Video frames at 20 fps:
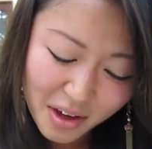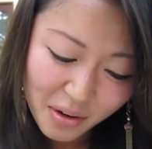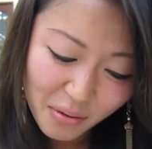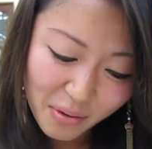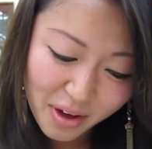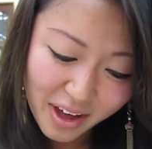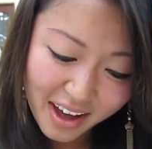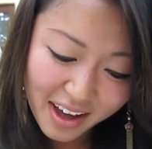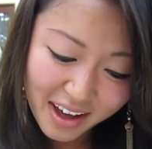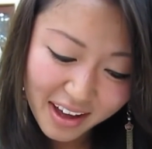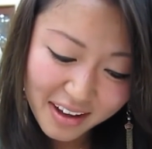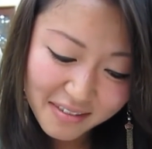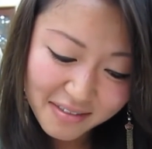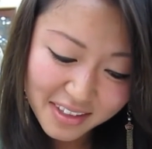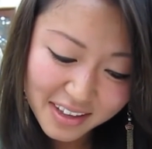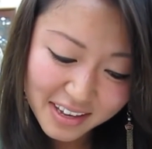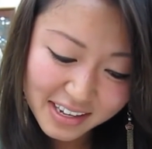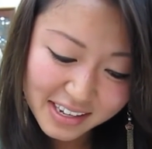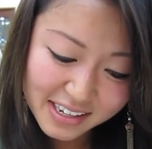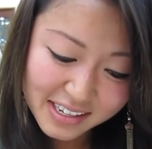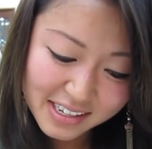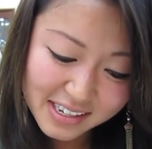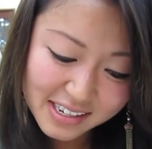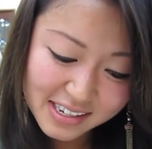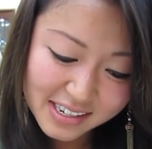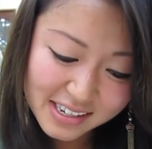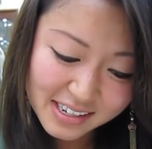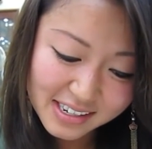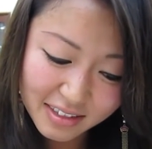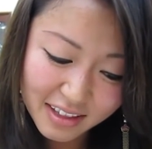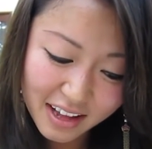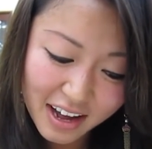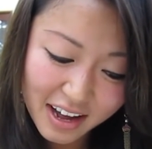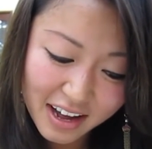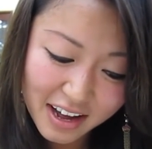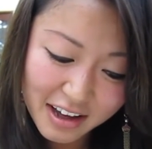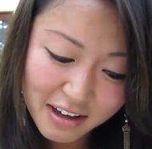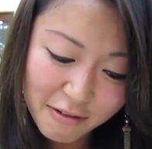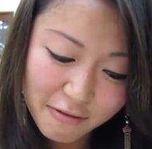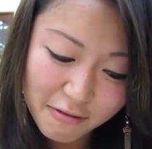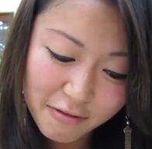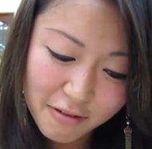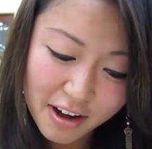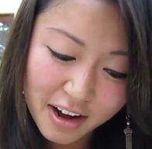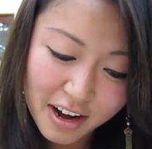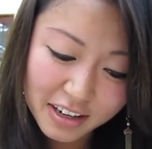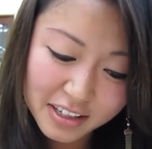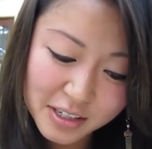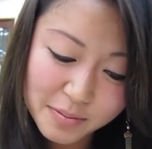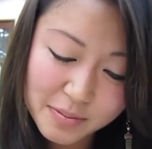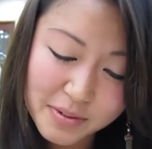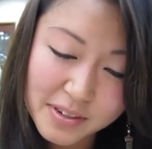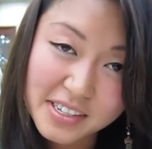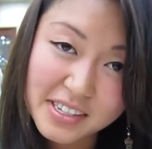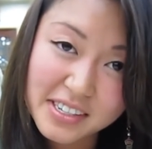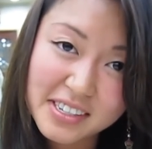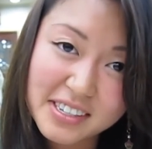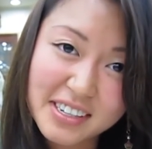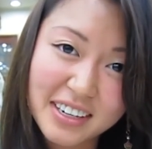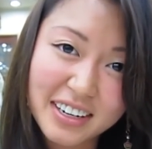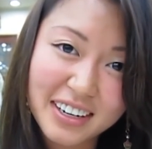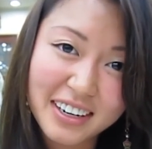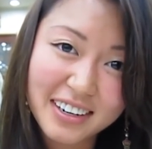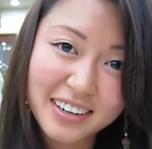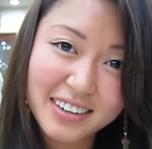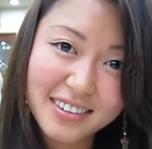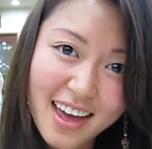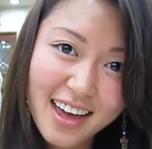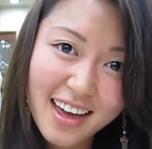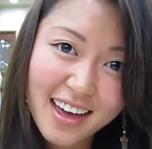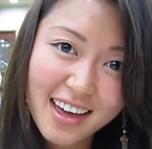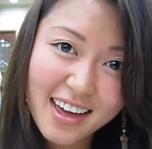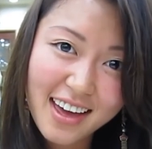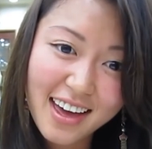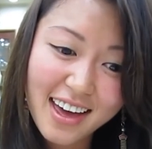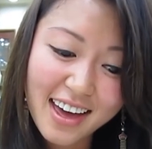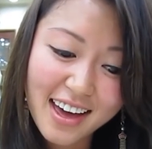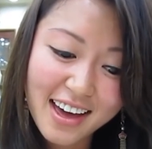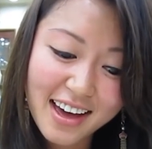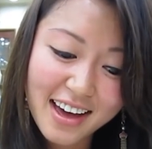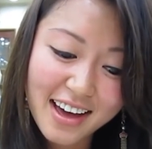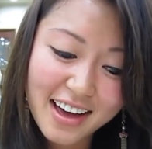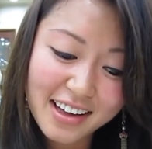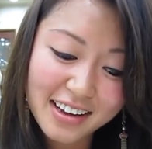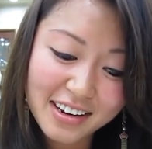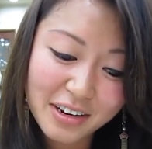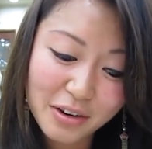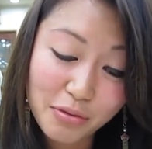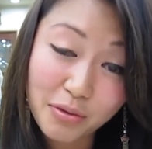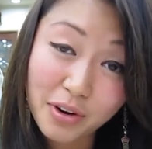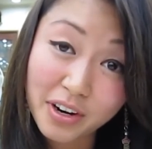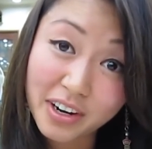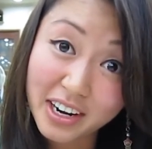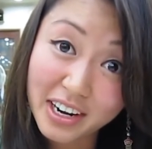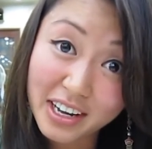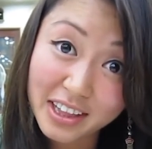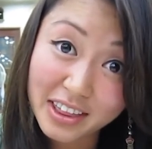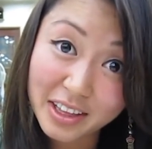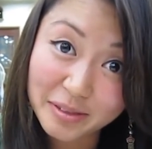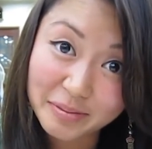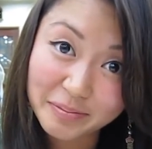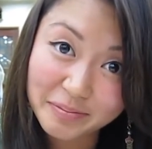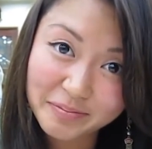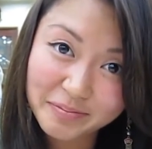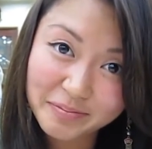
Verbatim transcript: we have these live octopuses here and we're gonna eat them.